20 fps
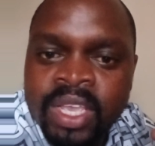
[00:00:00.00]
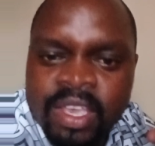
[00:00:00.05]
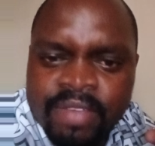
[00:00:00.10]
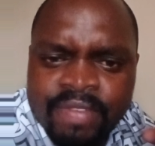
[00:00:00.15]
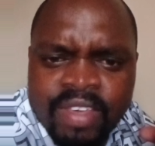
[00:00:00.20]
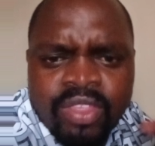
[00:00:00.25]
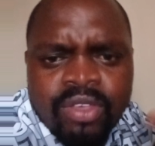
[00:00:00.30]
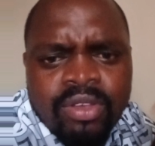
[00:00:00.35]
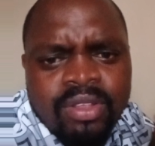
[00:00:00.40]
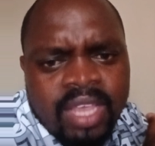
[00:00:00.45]

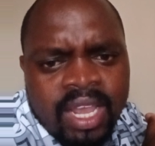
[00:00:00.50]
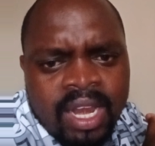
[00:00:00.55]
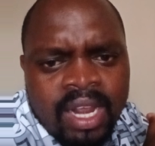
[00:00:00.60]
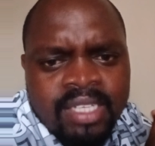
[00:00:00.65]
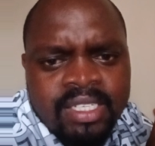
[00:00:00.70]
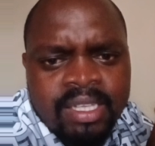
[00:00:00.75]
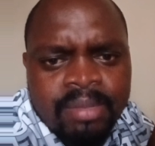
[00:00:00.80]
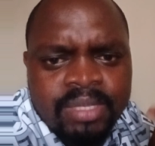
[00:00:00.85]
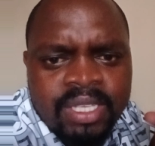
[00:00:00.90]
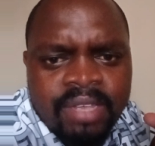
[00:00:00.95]
Even though there
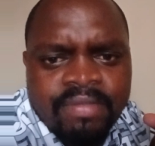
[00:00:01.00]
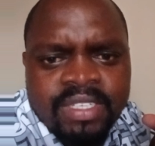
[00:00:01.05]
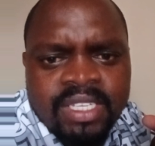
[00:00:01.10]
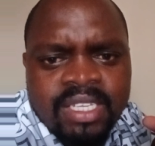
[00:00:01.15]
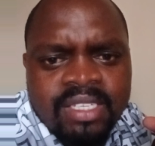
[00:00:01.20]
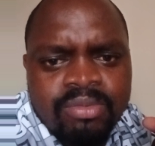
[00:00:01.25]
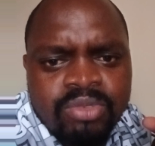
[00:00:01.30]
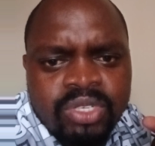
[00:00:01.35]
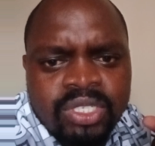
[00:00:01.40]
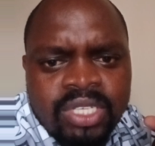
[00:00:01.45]
are some
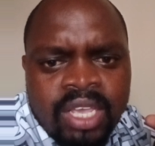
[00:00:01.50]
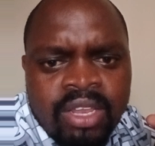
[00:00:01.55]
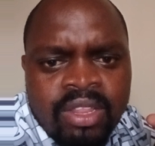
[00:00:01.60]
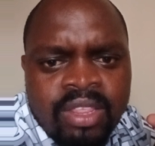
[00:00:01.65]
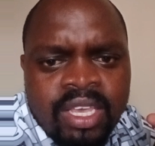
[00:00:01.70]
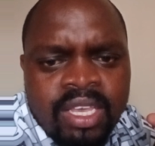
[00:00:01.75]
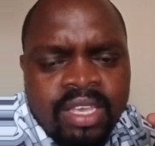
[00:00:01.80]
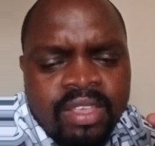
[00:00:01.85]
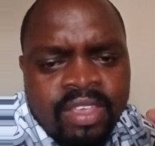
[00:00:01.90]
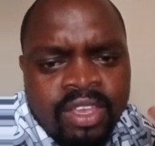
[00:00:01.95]
services which I
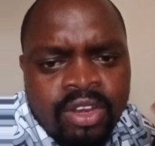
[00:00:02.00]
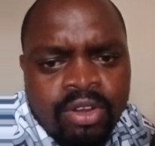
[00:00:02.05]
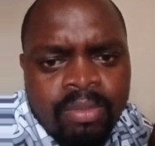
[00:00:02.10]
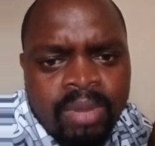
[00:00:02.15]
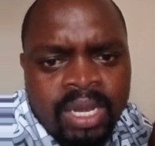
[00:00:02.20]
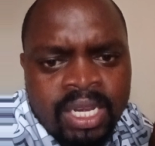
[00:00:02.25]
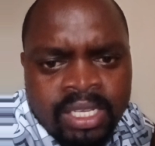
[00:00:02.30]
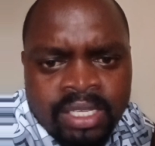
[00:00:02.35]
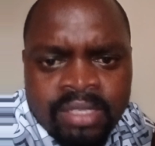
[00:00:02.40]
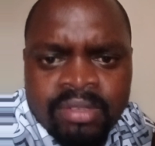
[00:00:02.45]
think they
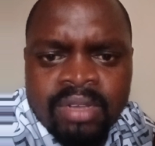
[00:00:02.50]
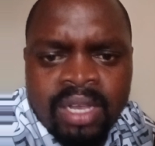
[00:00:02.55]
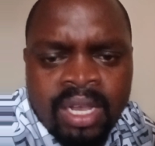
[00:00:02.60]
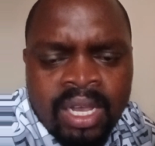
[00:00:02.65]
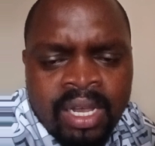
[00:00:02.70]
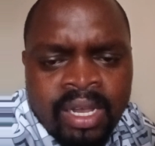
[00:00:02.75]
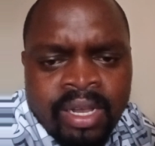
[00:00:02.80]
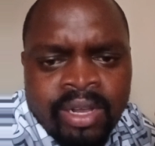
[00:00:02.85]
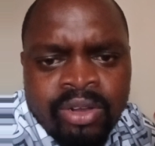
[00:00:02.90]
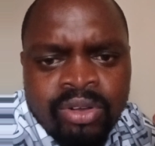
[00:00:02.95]
normally
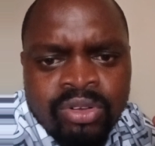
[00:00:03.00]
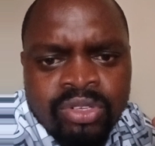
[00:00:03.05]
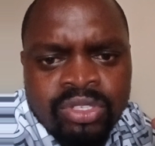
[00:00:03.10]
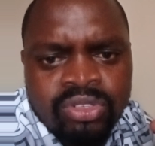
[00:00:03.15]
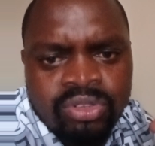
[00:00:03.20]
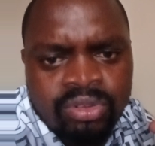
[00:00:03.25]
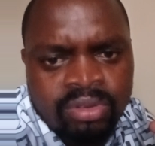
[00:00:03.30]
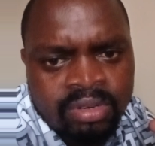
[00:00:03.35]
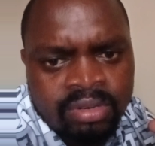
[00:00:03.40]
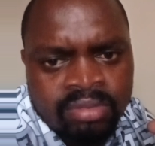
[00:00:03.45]

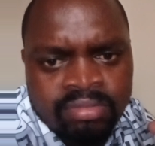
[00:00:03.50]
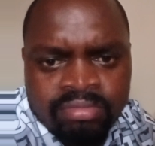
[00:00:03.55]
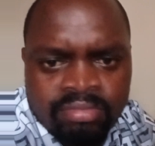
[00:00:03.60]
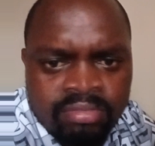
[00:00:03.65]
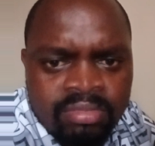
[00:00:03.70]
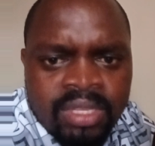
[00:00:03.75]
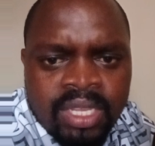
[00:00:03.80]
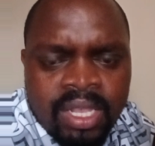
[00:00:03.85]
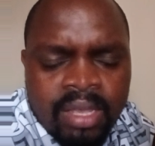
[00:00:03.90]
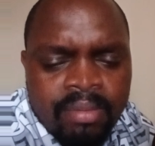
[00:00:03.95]
host on
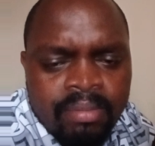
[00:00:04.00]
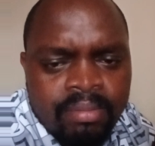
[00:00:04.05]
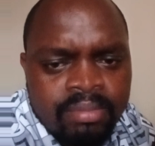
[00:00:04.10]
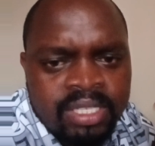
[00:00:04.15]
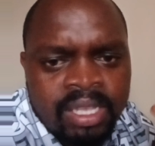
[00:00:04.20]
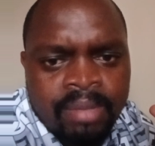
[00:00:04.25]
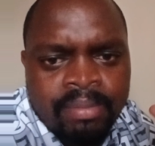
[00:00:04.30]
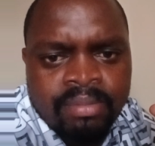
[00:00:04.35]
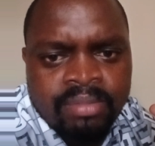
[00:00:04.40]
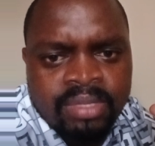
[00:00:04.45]

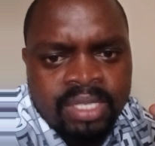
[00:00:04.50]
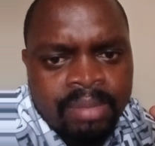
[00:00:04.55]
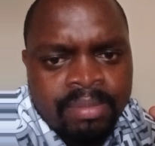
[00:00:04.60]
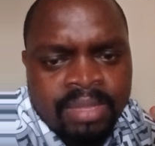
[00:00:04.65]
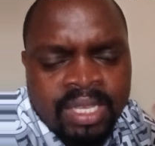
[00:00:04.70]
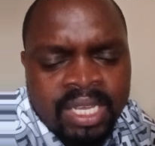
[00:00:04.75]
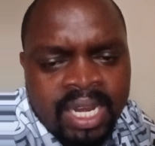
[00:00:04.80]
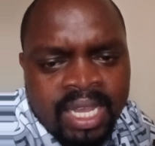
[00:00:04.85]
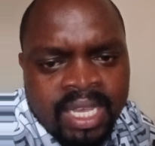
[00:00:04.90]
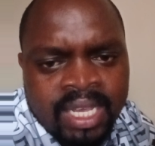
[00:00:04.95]

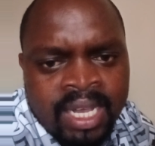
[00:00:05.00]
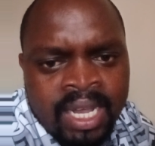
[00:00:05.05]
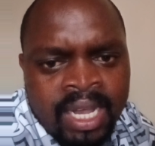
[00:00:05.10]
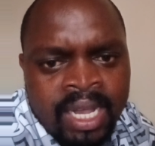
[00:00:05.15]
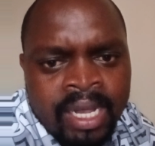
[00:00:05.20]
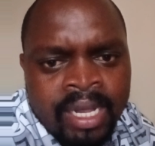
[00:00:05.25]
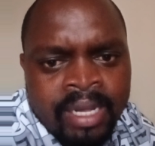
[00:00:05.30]
something like